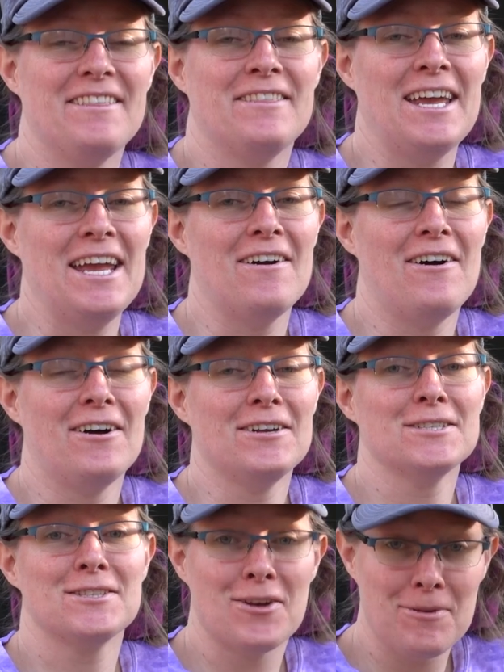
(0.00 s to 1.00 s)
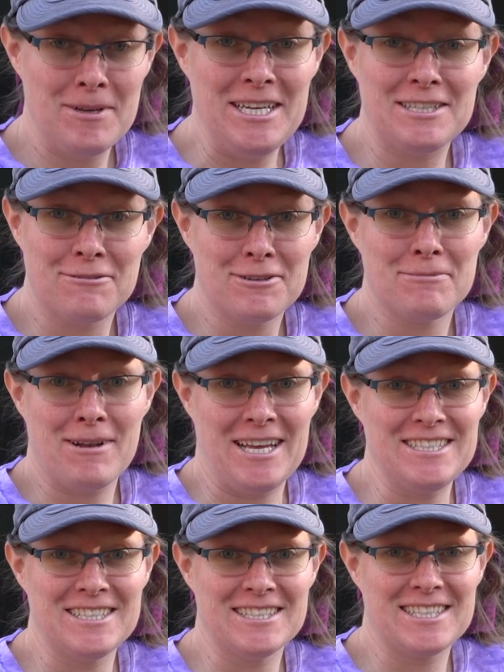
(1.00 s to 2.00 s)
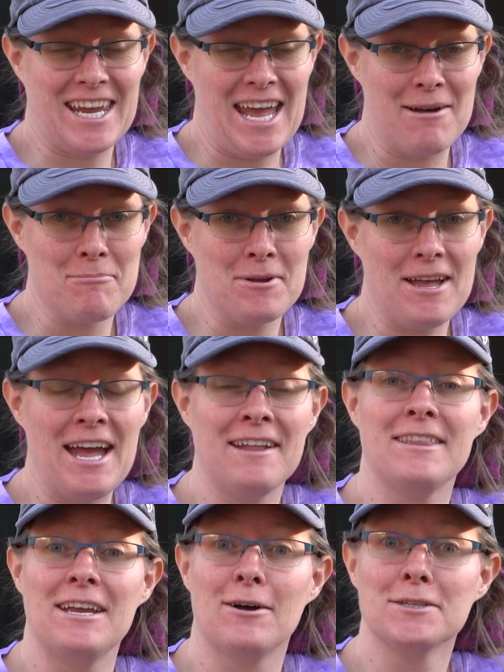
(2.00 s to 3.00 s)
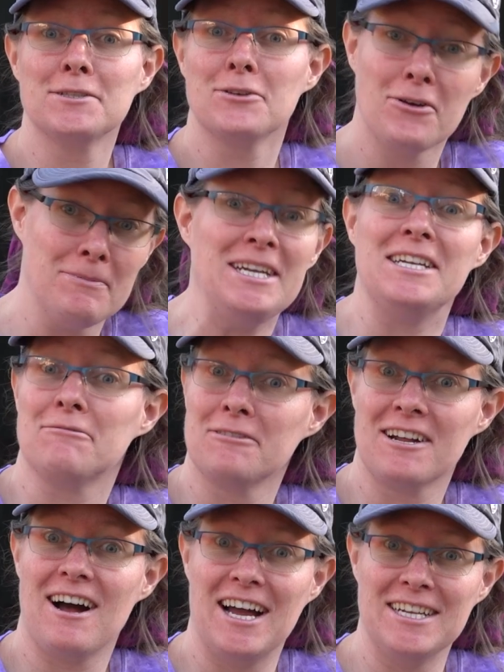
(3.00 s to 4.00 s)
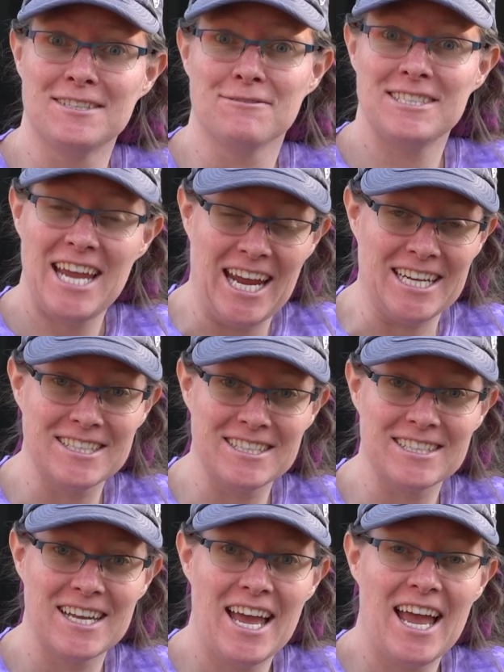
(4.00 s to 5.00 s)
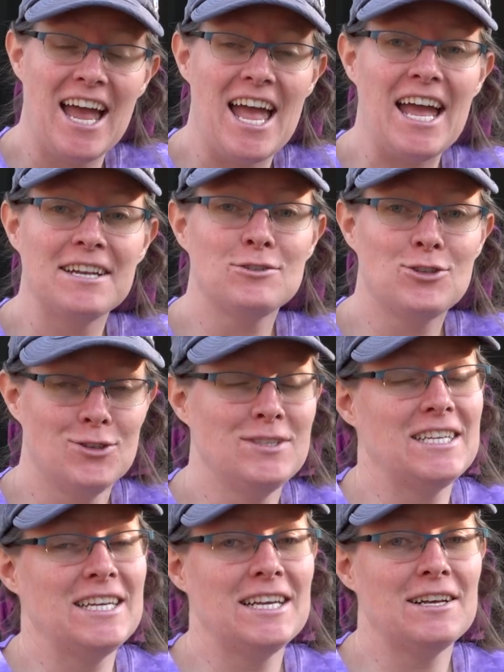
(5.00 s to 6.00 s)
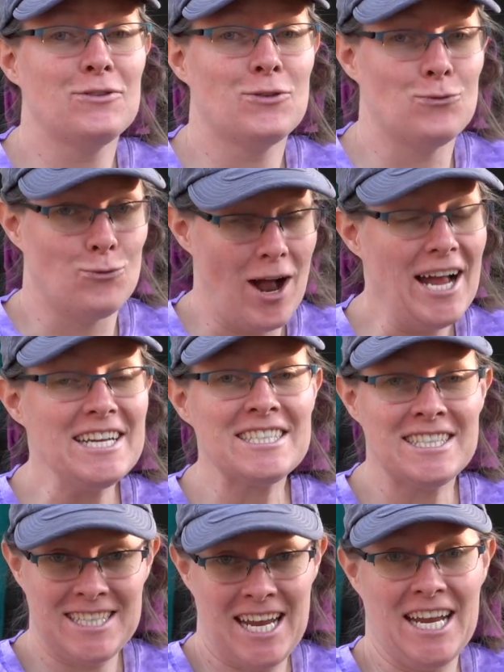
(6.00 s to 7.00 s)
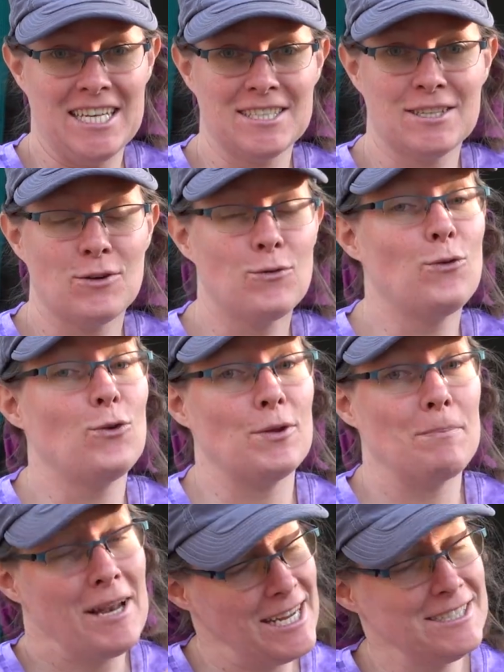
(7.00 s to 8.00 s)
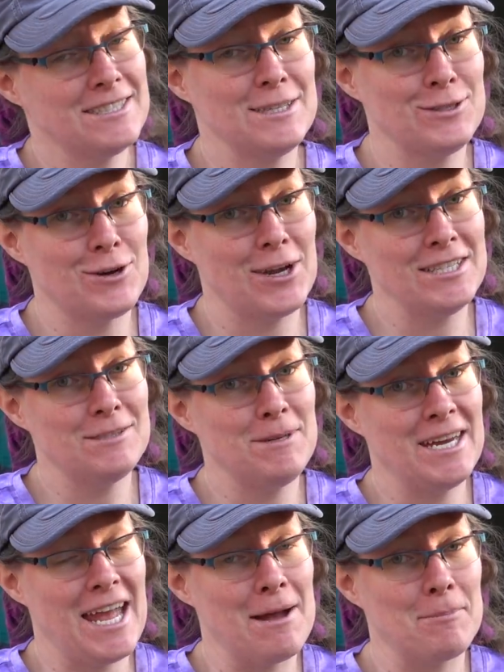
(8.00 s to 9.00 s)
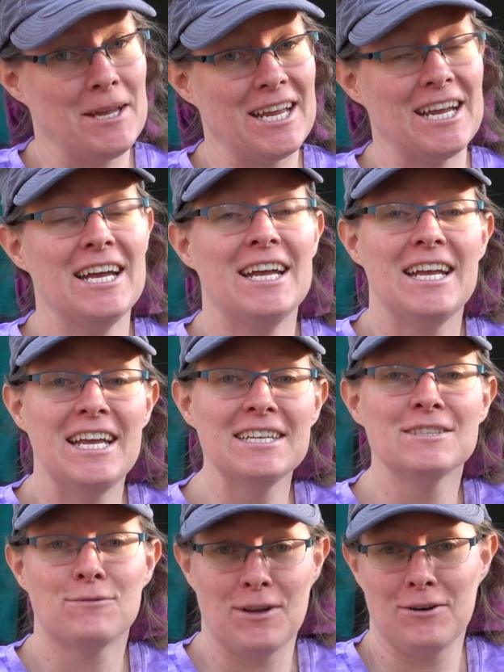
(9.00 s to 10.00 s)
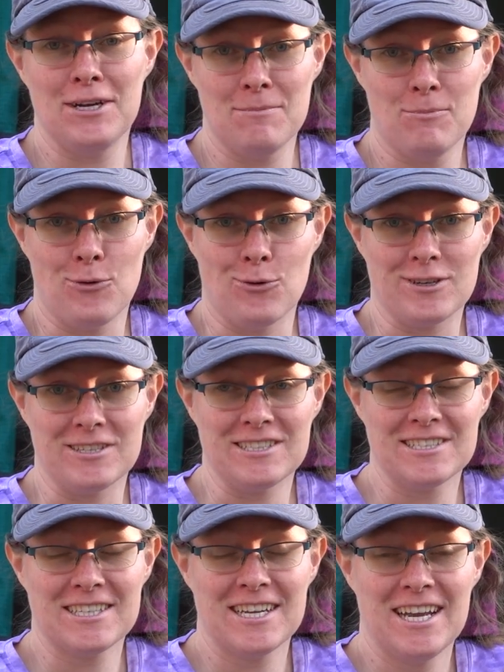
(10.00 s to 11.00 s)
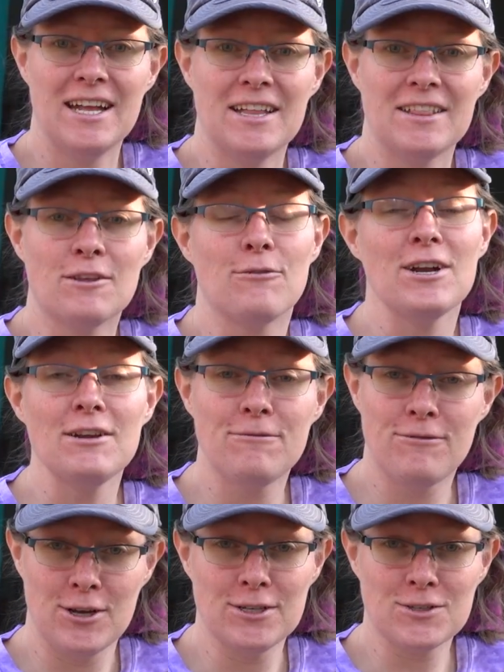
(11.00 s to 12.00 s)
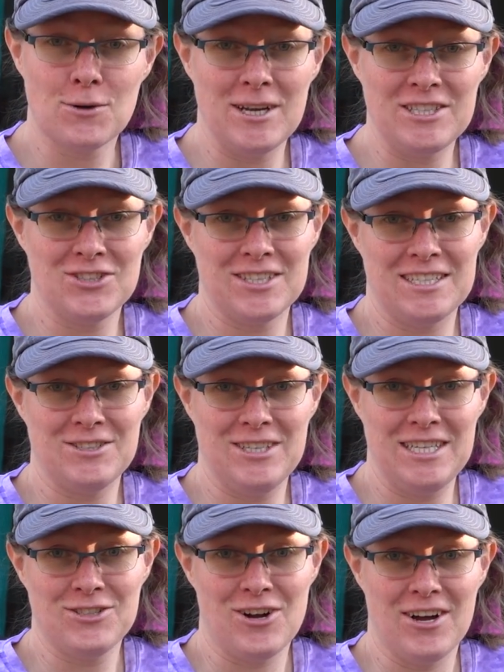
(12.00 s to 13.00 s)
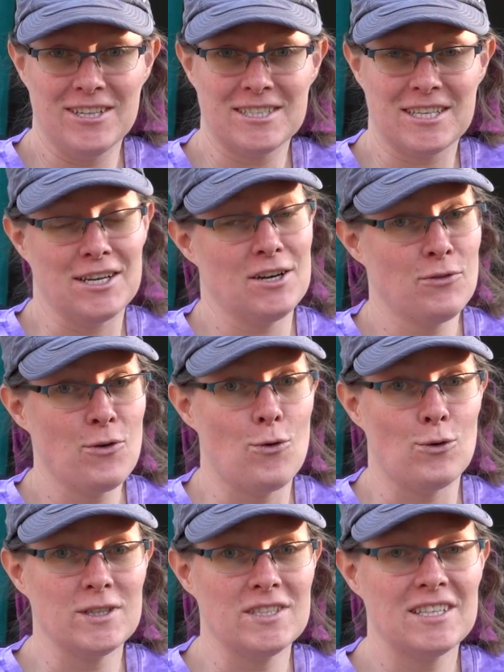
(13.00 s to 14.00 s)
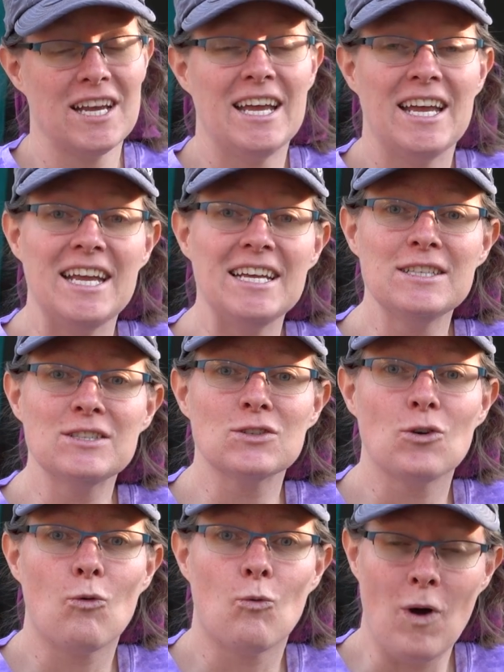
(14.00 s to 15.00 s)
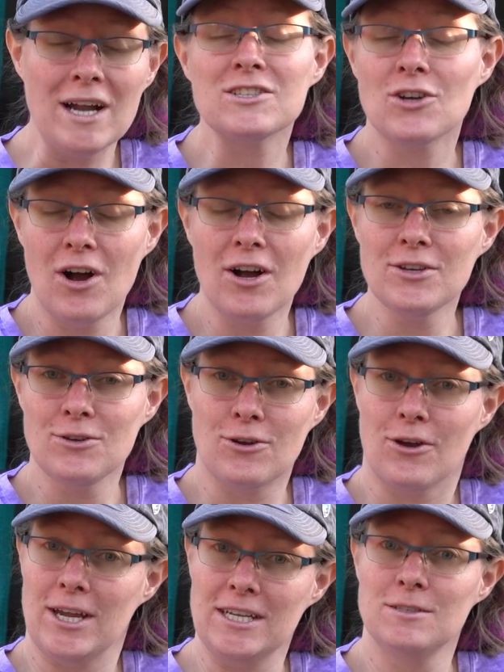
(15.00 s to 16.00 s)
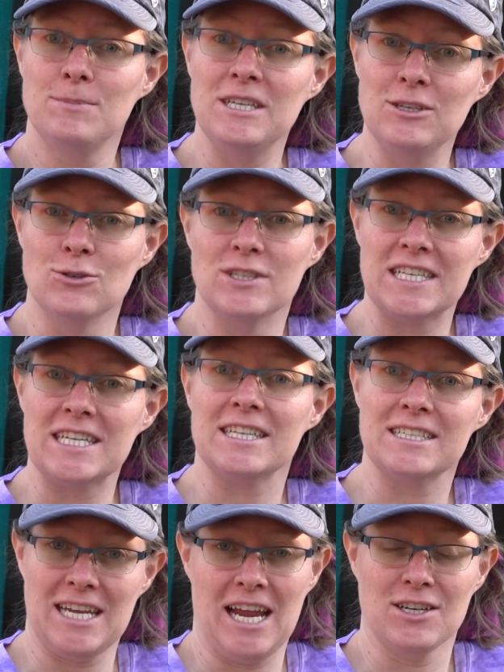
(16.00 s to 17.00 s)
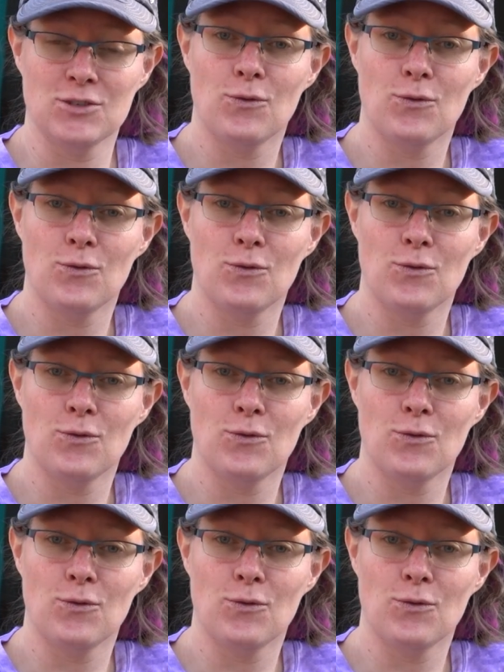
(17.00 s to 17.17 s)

There are so many different places to camp and there are so many different kinds of tents. And choosing the right tent for the place that you're going to be camping is very important. The very first question that you need to answer, of course, is what are you going to be using the tent